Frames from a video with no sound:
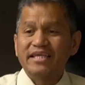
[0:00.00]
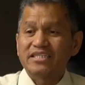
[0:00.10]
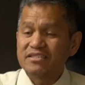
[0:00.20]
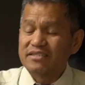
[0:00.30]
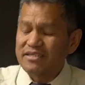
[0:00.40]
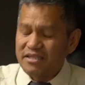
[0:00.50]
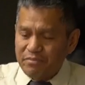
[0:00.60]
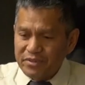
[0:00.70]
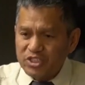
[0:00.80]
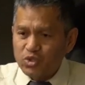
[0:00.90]
The
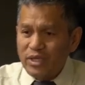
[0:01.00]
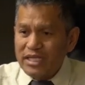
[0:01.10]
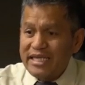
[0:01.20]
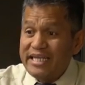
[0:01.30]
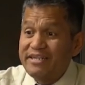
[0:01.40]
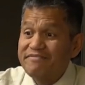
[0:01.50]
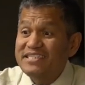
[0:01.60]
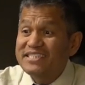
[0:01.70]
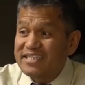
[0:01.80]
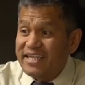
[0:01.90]
priest will
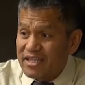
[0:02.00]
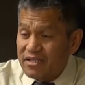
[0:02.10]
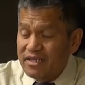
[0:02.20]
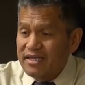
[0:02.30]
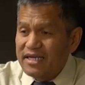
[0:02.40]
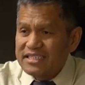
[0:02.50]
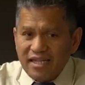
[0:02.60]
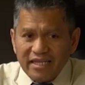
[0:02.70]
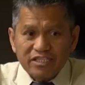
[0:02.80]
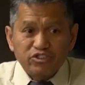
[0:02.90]
investigate. It's
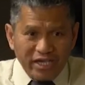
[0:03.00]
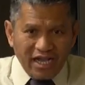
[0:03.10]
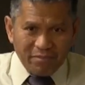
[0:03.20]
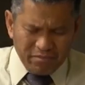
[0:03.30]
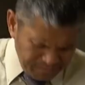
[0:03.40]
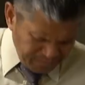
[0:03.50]
like a checkup.